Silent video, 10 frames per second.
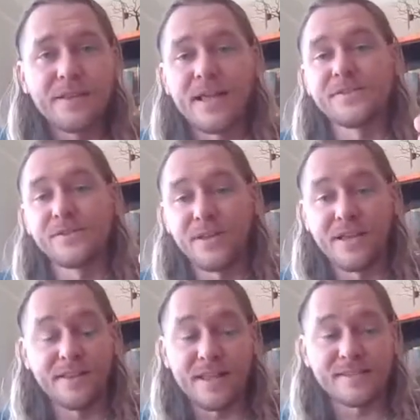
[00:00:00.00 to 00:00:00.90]
That's
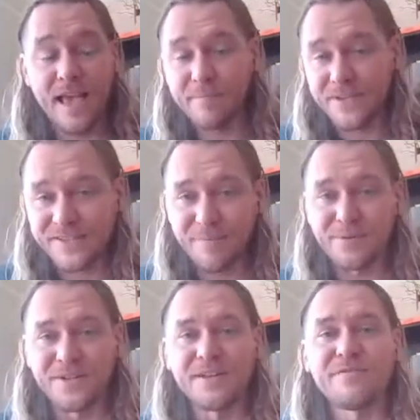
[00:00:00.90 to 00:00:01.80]
happening
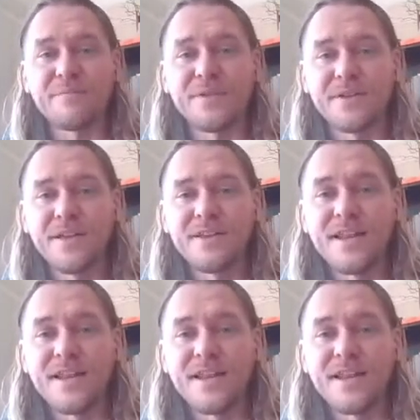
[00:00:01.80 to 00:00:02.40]
separately from the